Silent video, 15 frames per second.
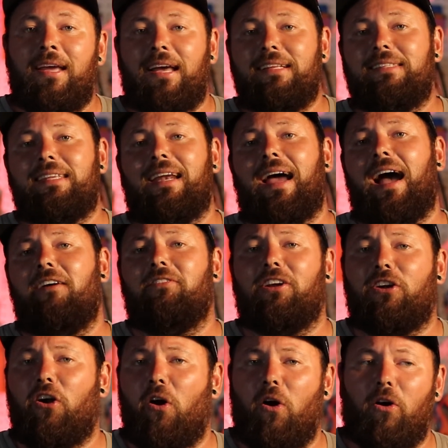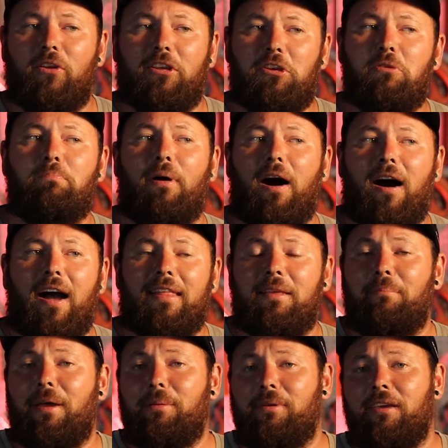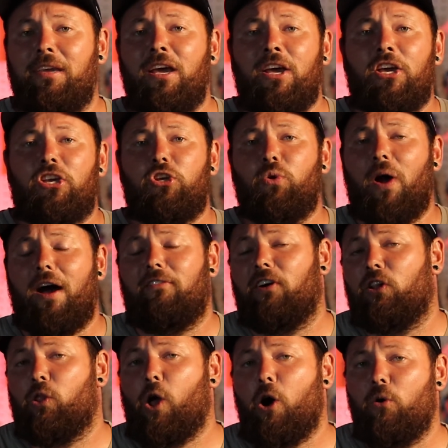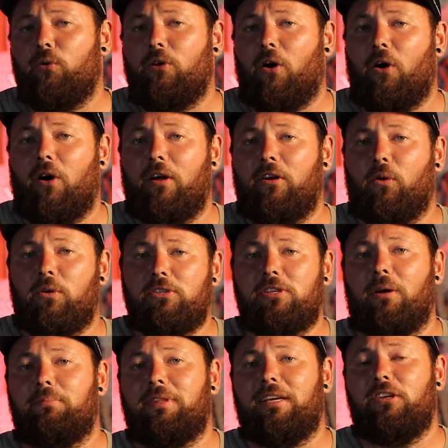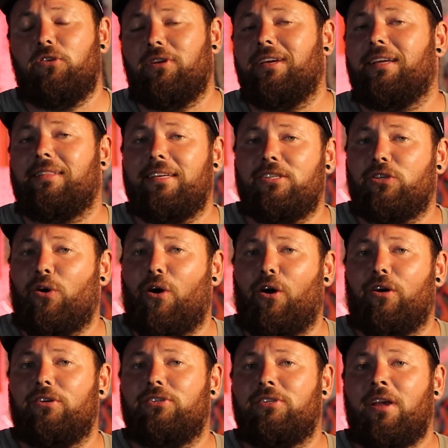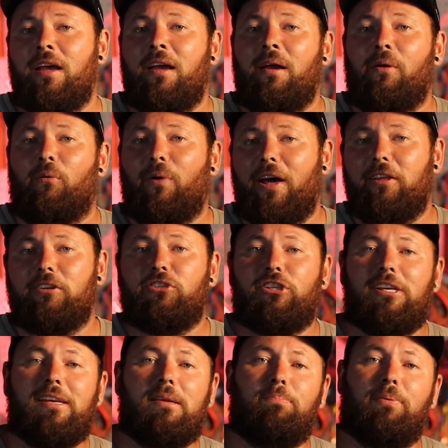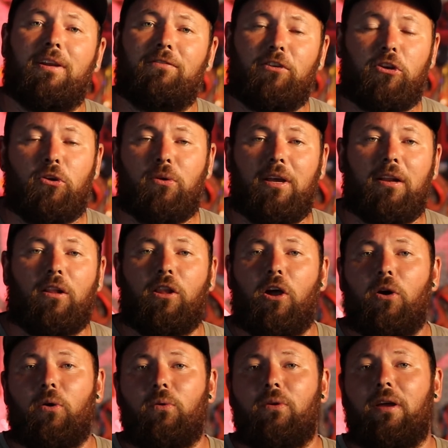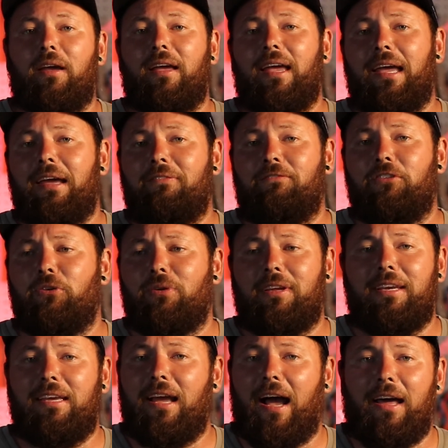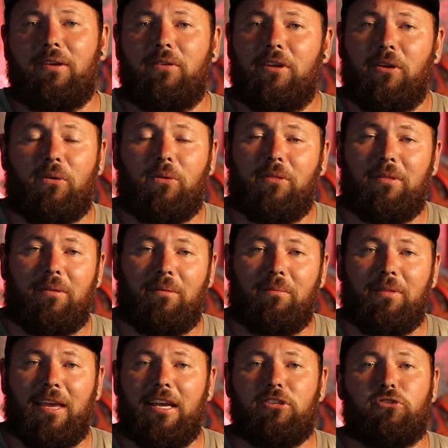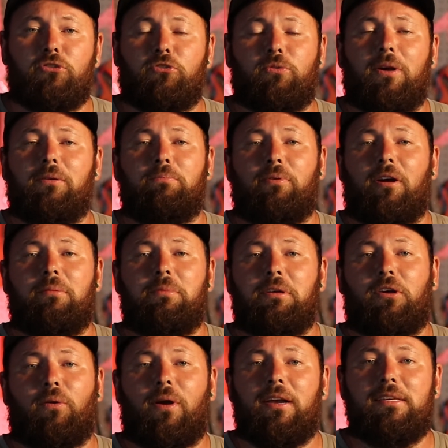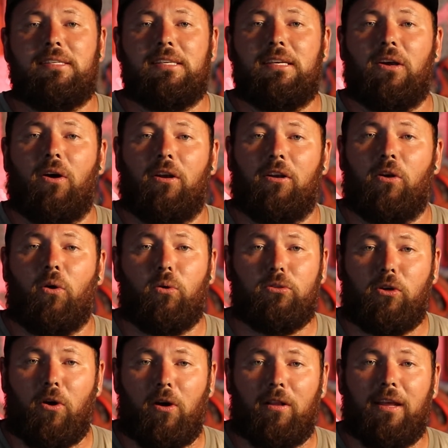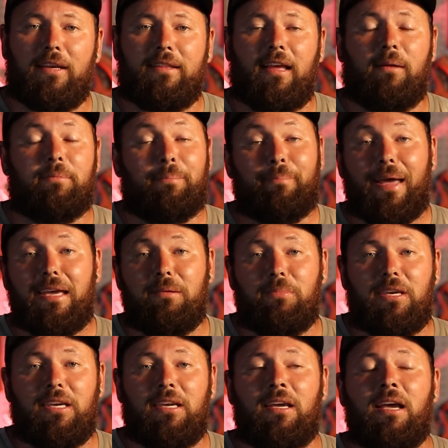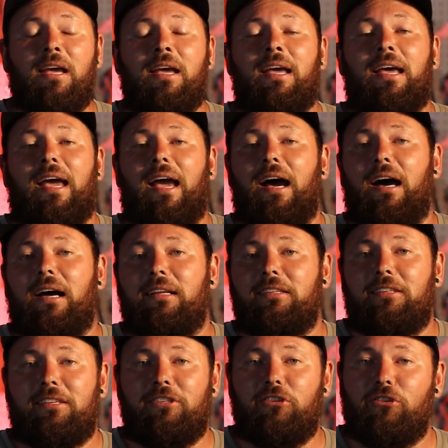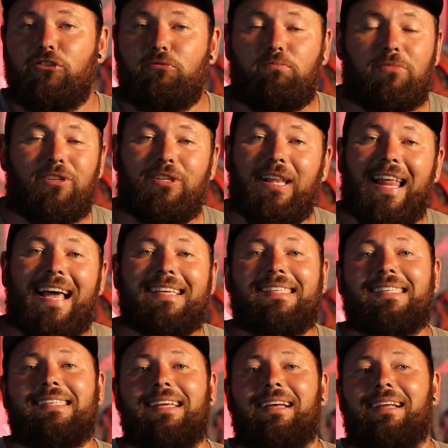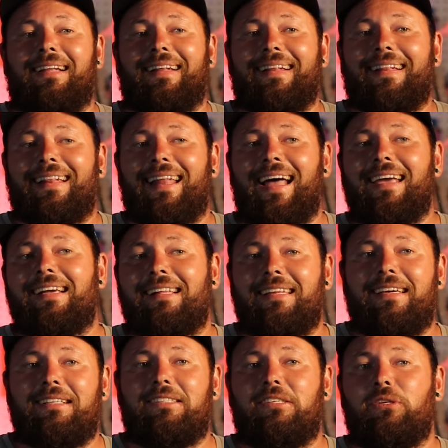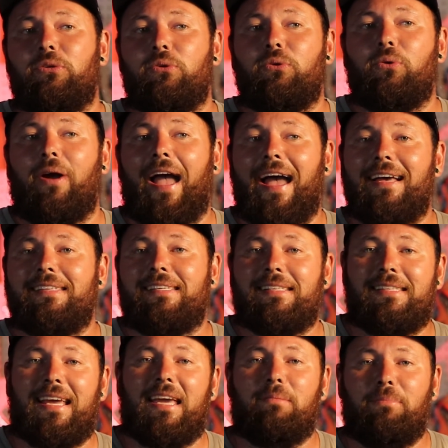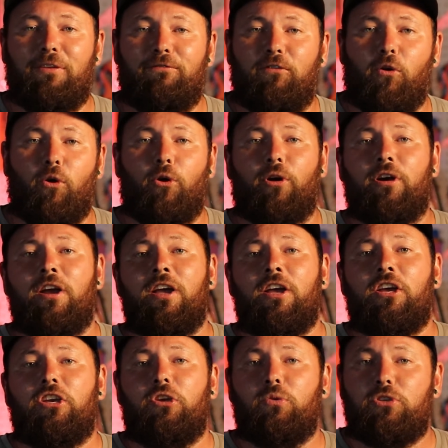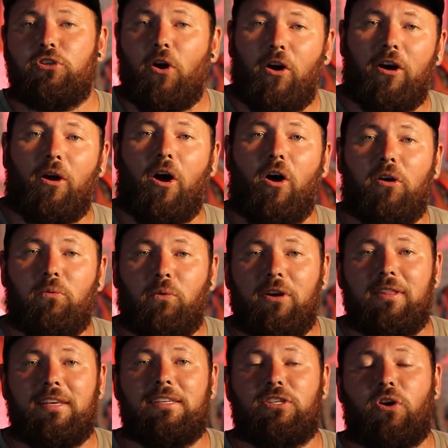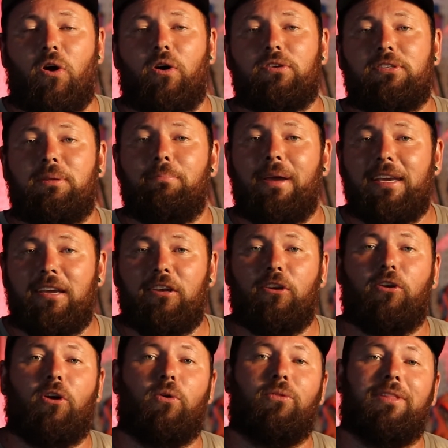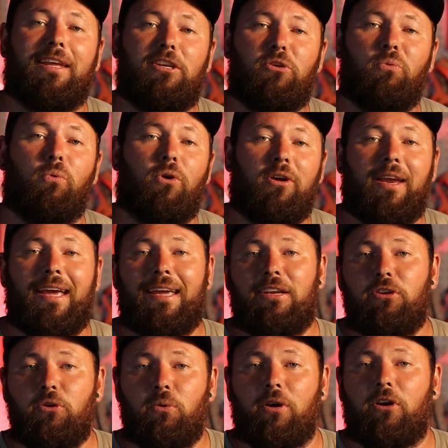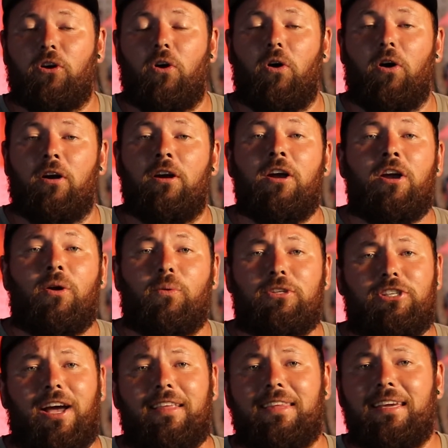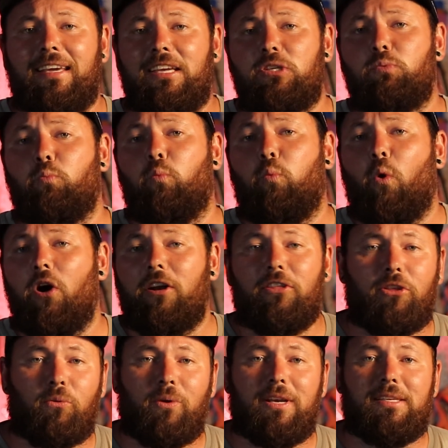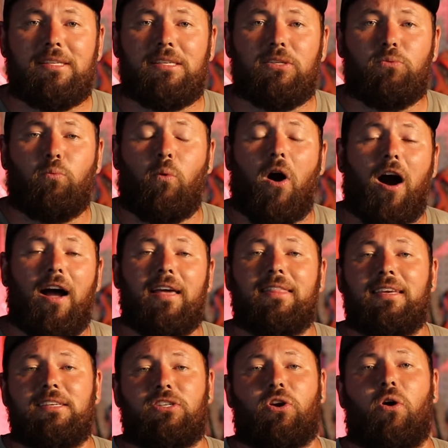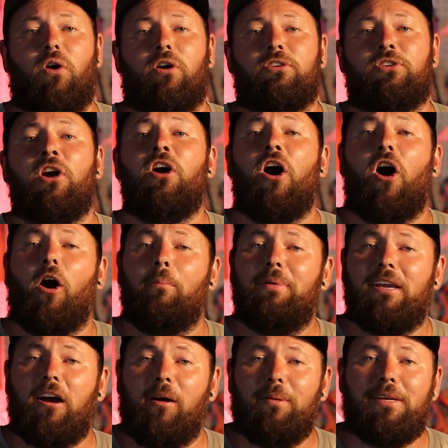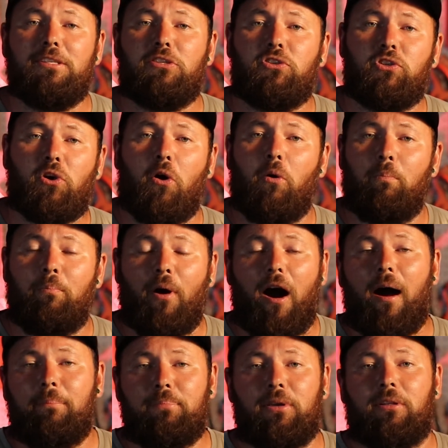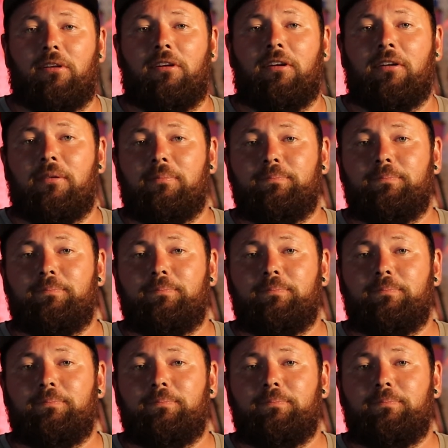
Instead of having a car that you buy that maybe you have a loan on or something, you can get these cars rather cheap. And if you do get a loan, if you can, I don't know, the interest rate would probably be crazy on an old car like that, but maybe you're less likely to hesitate before you start on one of these cars to make it your own than you would a newer car, which I think is one of the reasons why these cars are becoming so popular.